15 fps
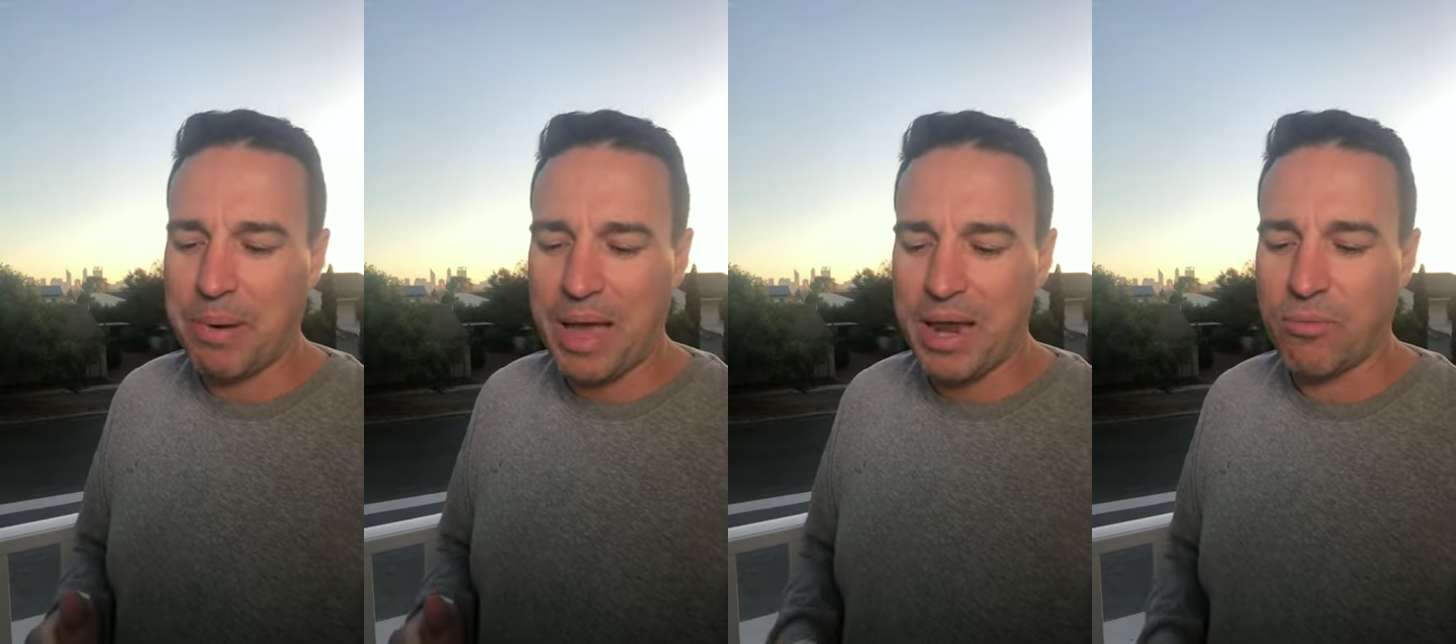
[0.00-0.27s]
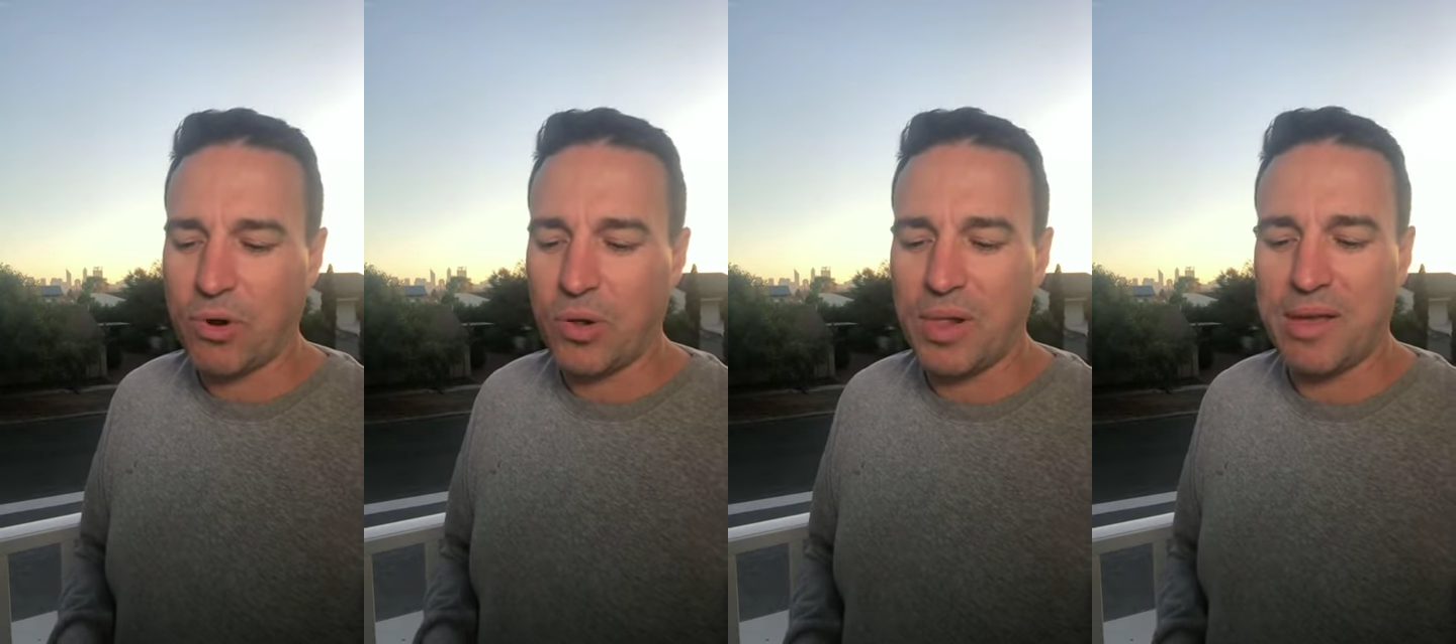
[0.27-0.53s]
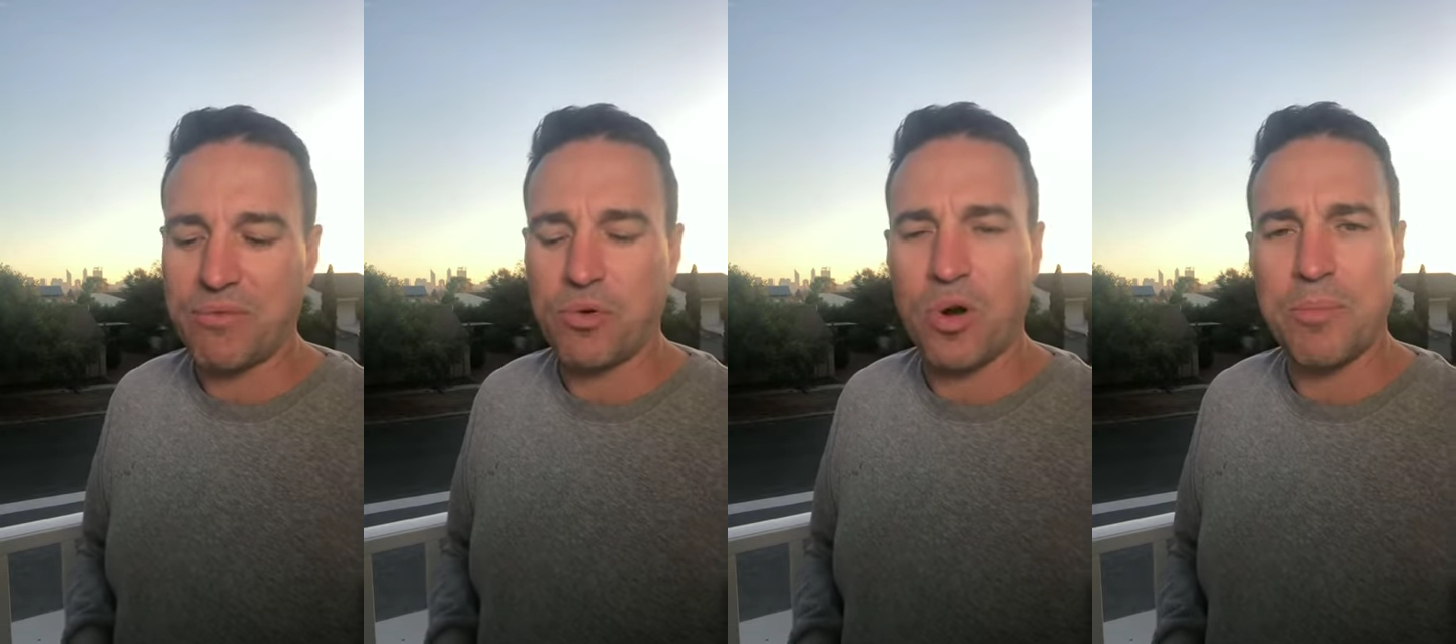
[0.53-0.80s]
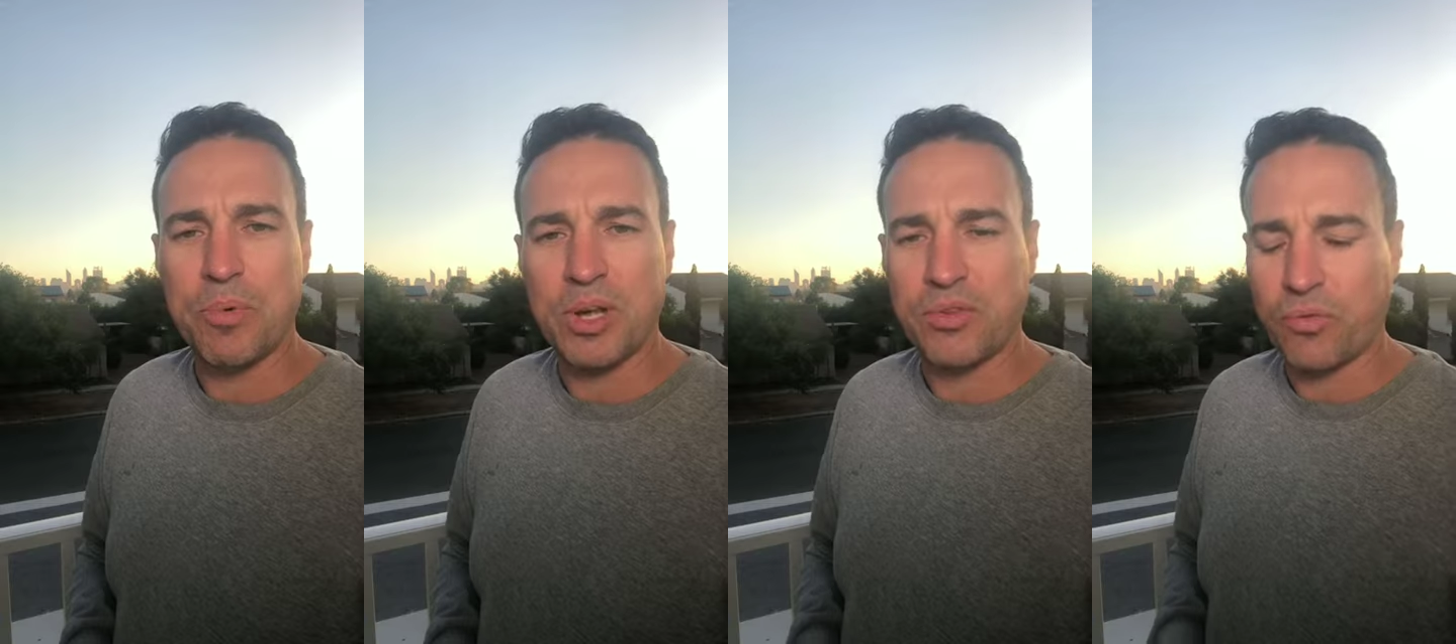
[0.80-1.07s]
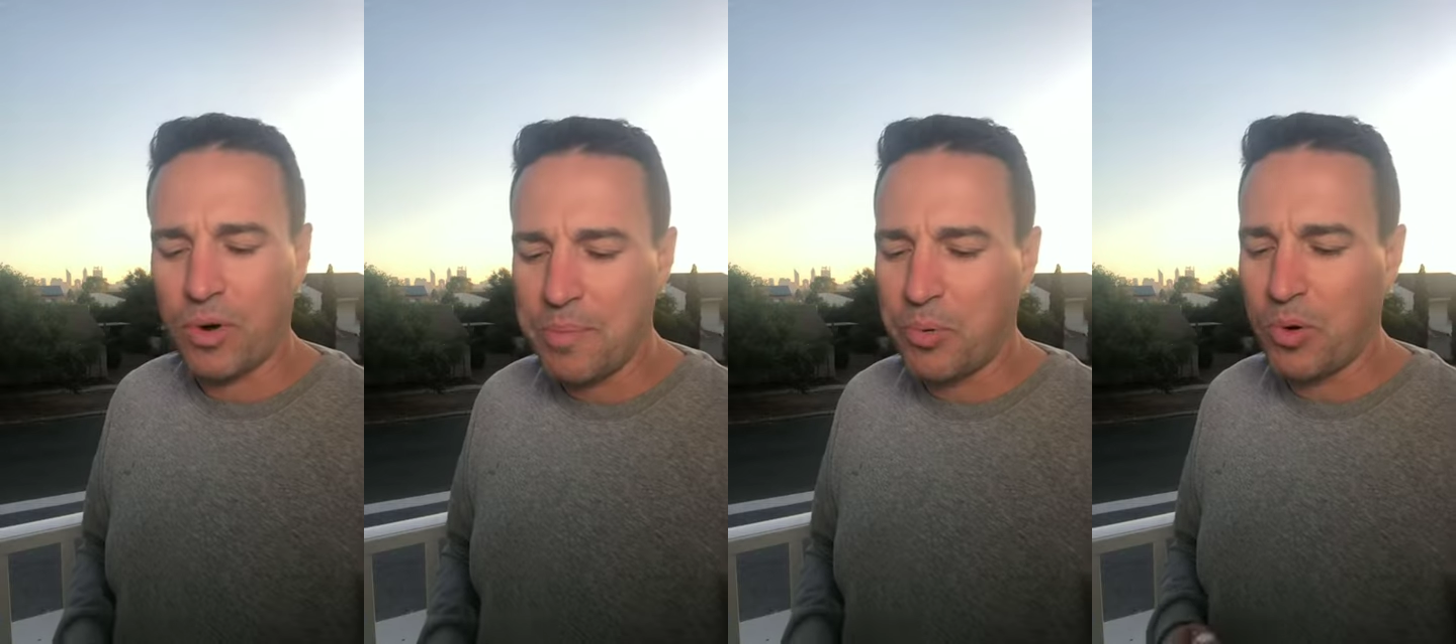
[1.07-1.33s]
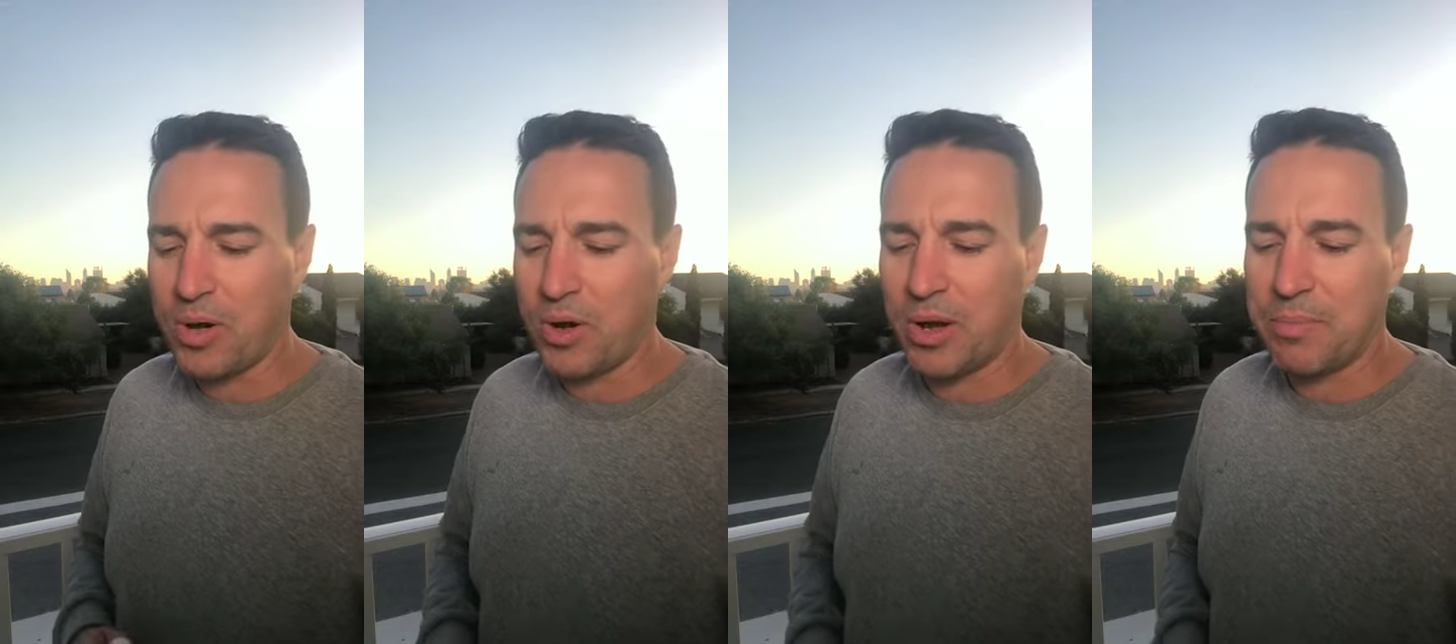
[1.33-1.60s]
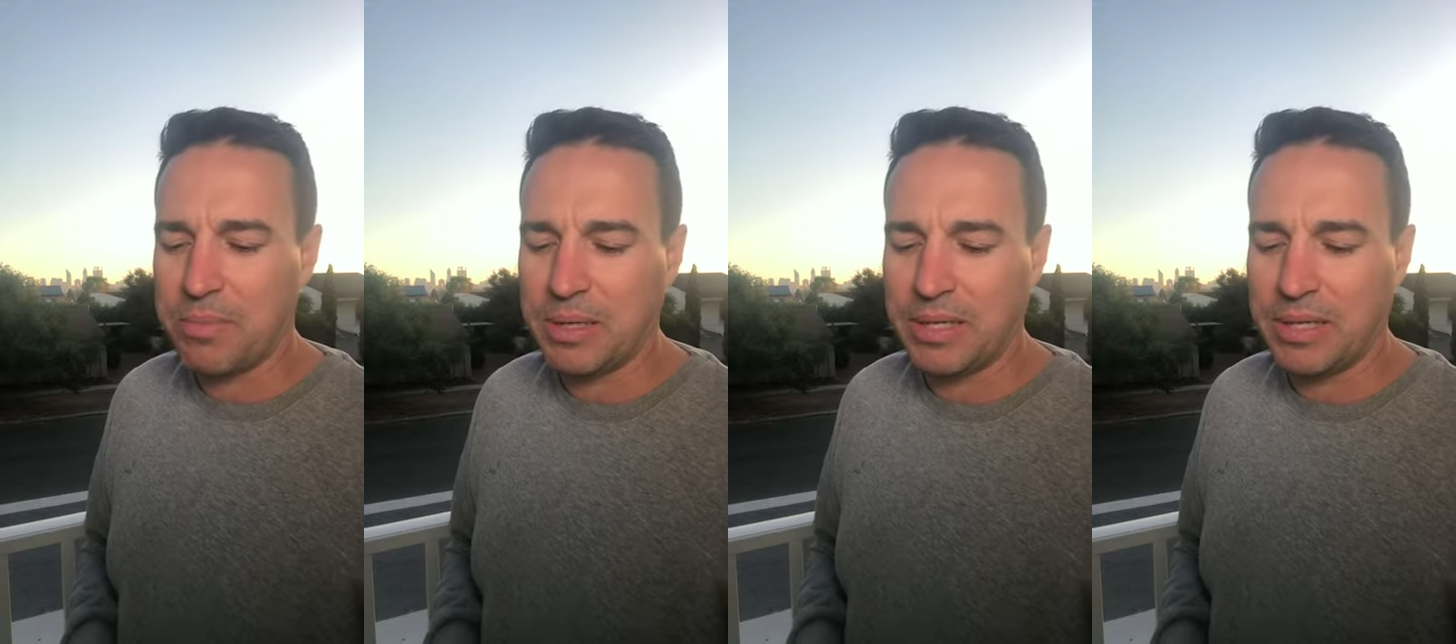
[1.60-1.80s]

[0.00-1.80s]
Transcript: payroll have grown by $3.9